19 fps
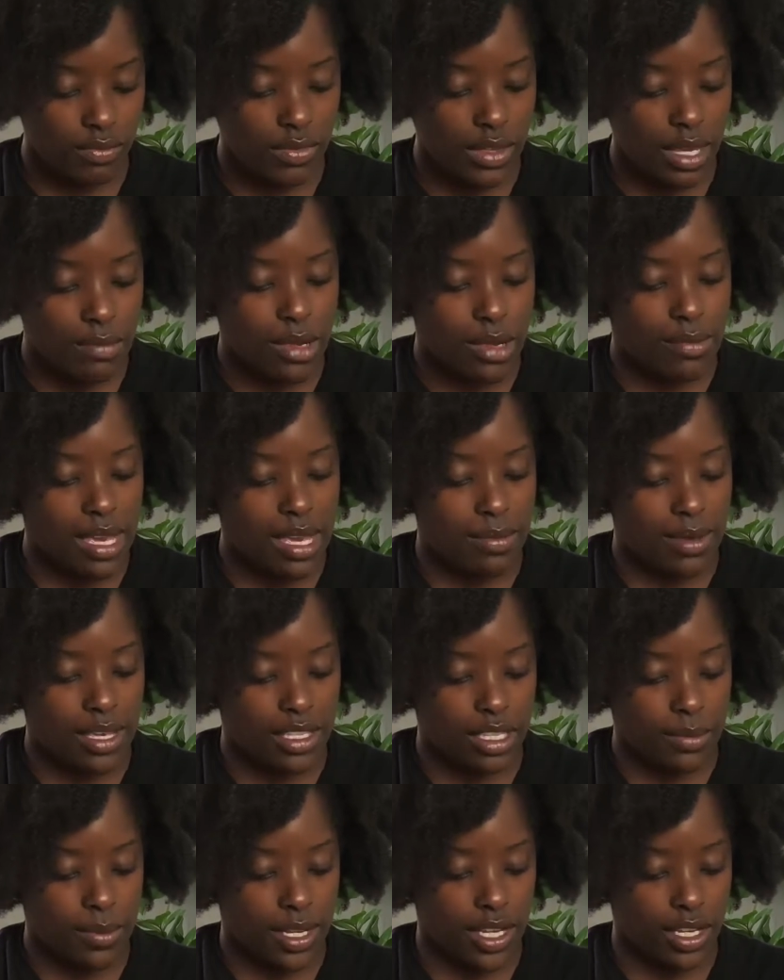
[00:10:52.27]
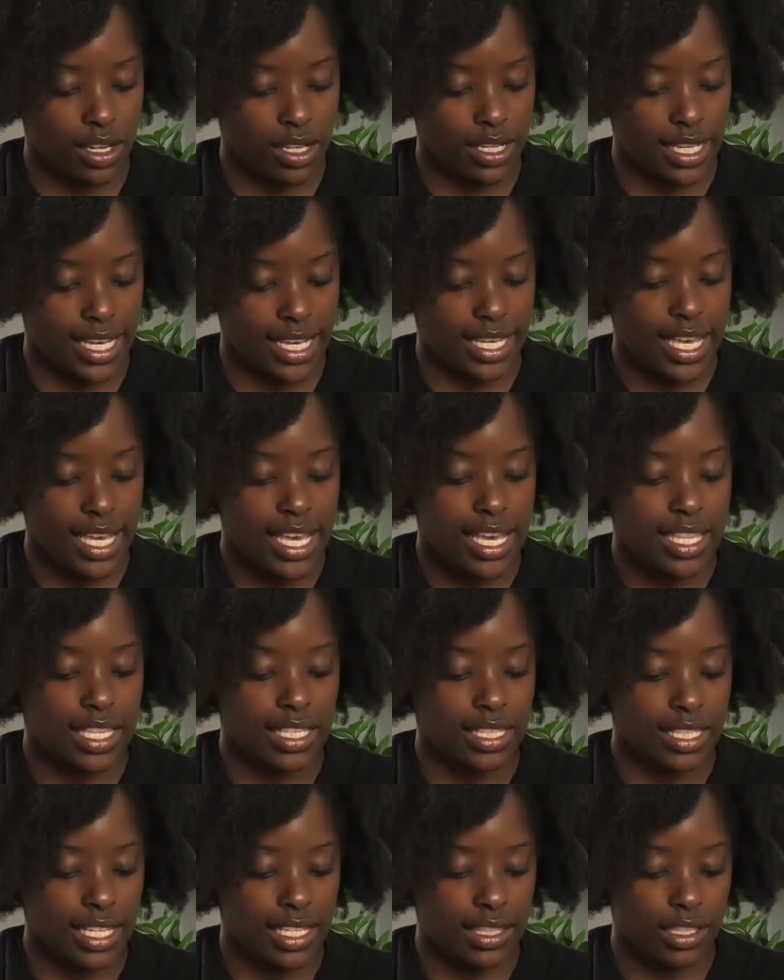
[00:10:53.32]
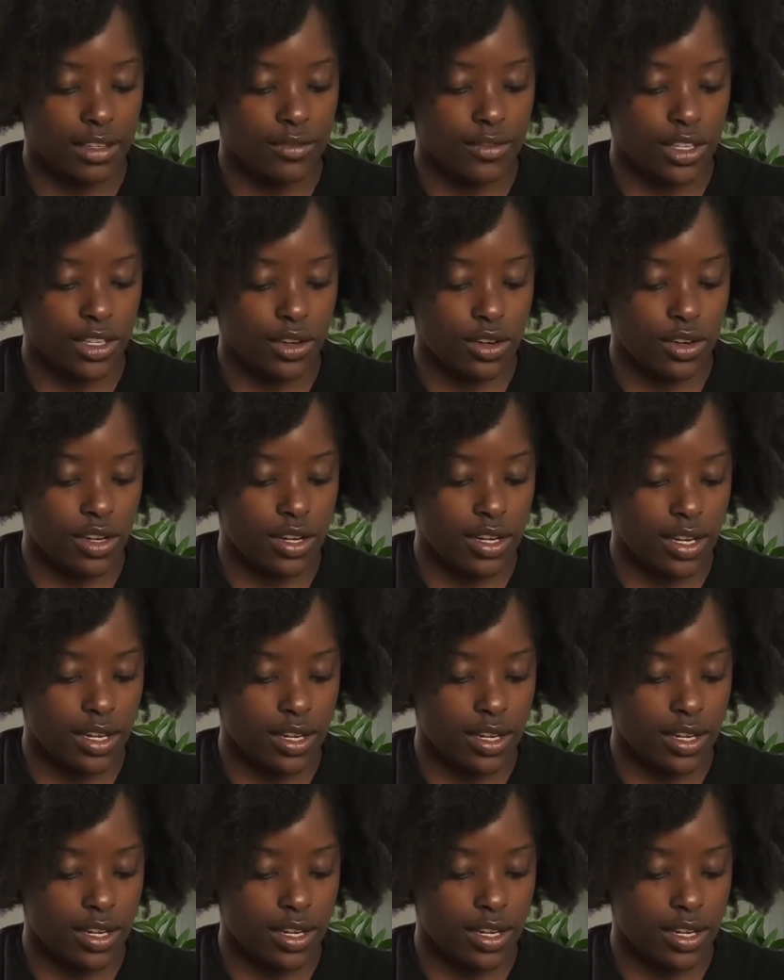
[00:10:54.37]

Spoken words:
But maybe depending on like the length of your